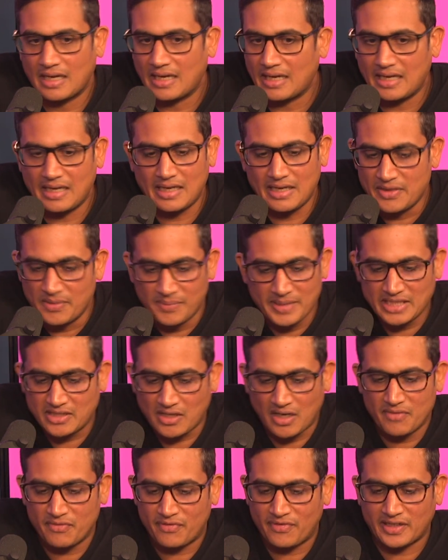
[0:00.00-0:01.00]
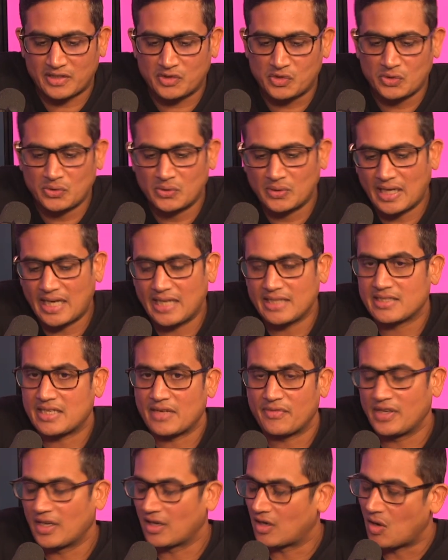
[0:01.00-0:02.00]
In the meantime, Fatou and
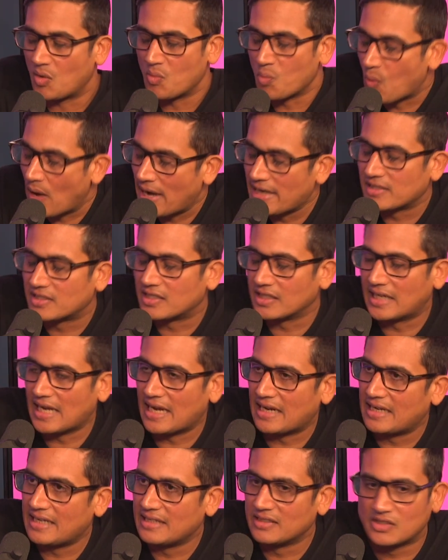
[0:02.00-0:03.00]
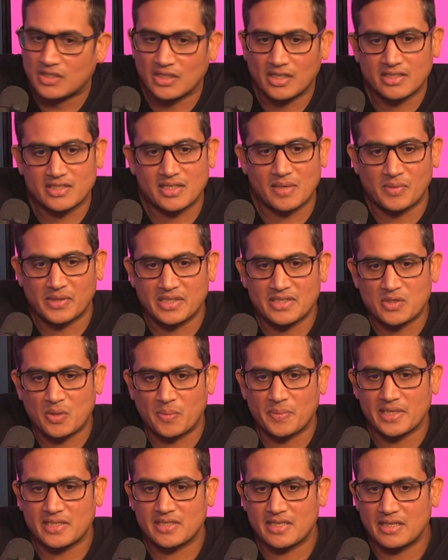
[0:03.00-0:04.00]
Stephanie, I can't wait to get into some of these
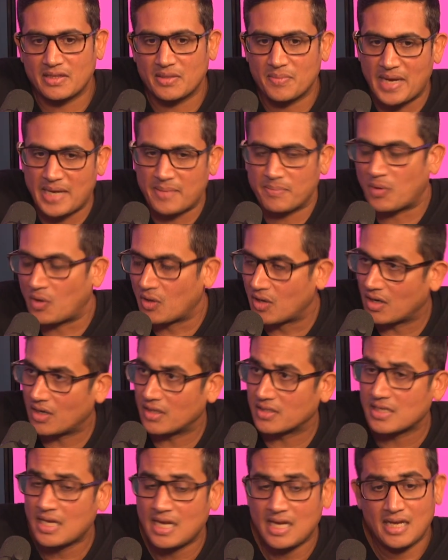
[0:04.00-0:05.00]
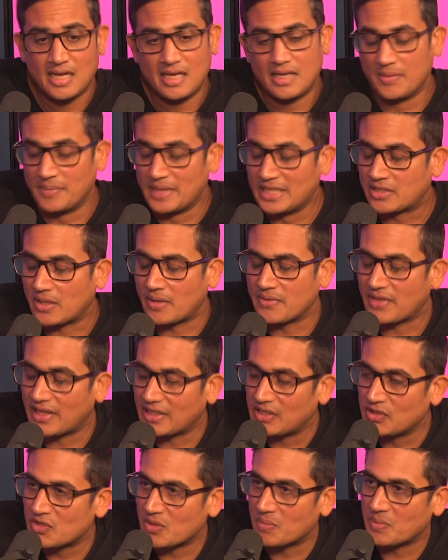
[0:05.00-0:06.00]
topics in the main podcast. In the meantime,
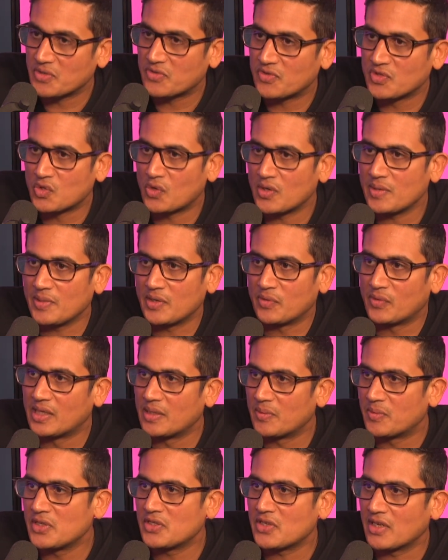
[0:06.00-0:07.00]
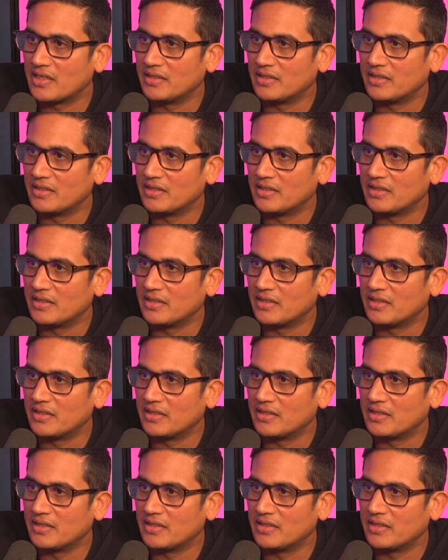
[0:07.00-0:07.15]
thank you so much for joining me. Really appreciate it.